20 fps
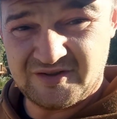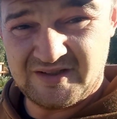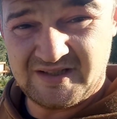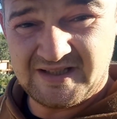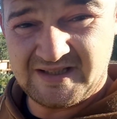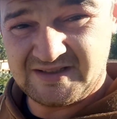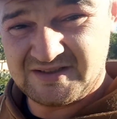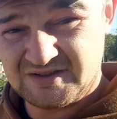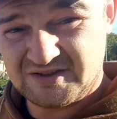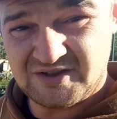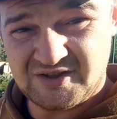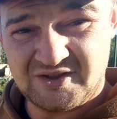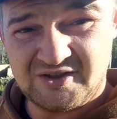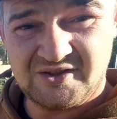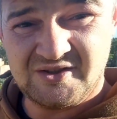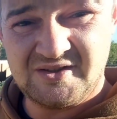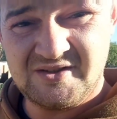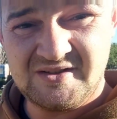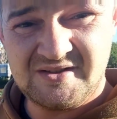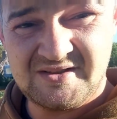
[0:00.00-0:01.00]
need to
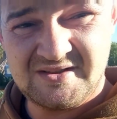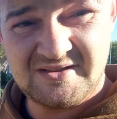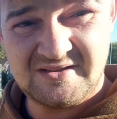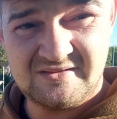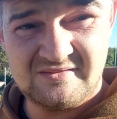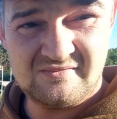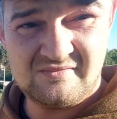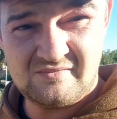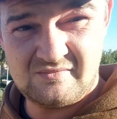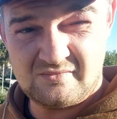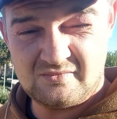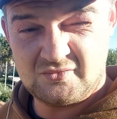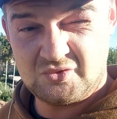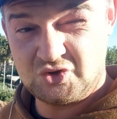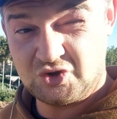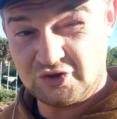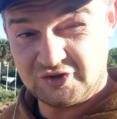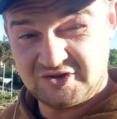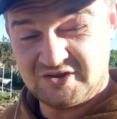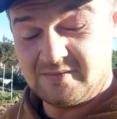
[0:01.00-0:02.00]

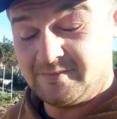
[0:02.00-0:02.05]
touch the